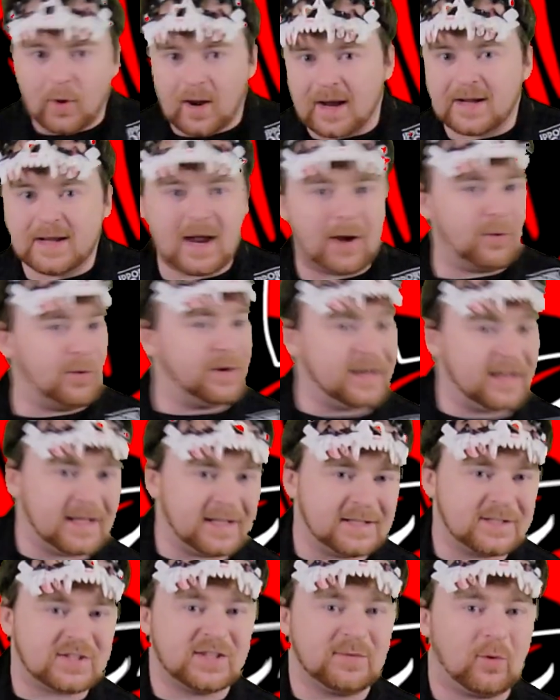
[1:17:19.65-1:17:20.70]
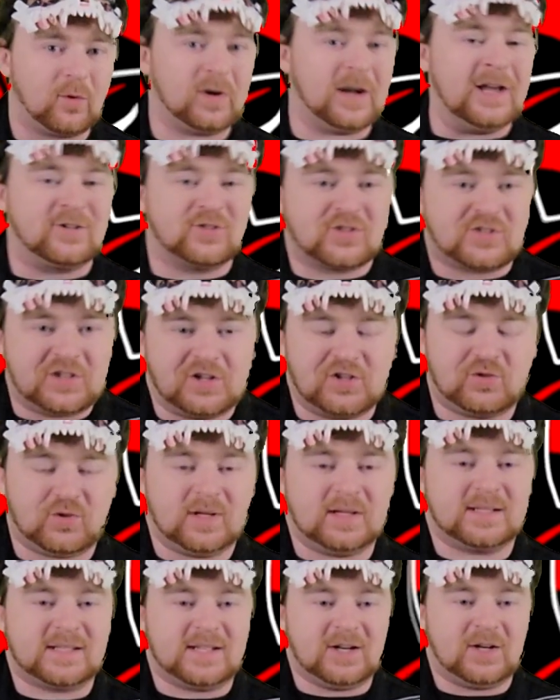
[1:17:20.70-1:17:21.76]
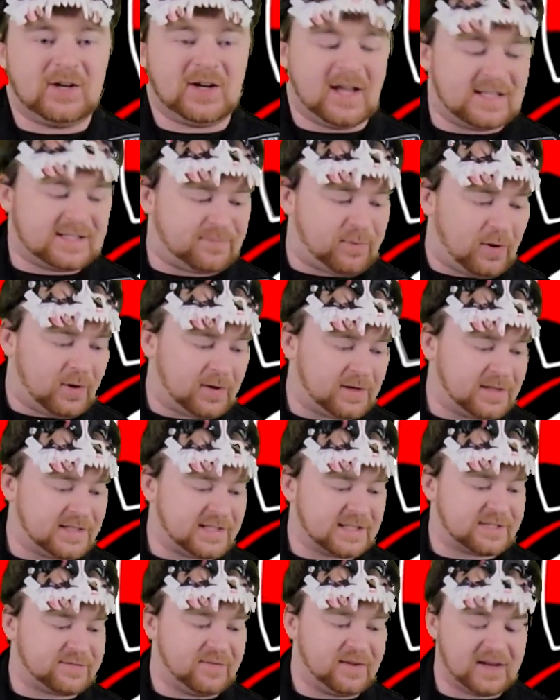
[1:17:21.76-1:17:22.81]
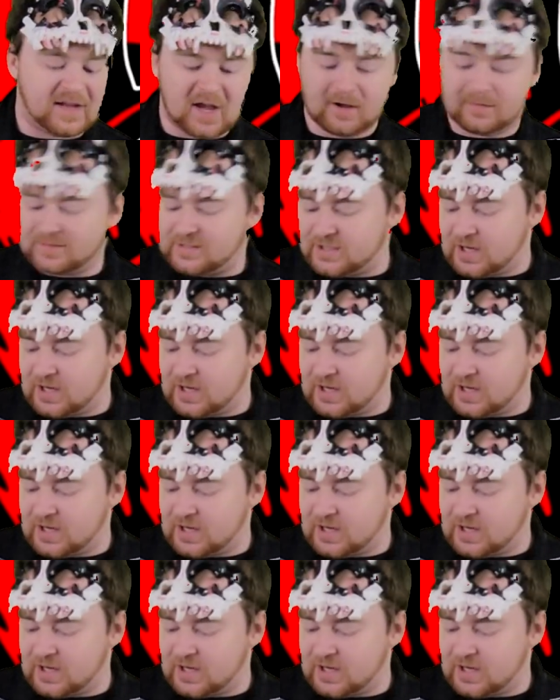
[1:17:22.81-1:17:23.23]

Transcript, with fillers: All right, now we're gonna get into the more interesting drinks here as part of this video.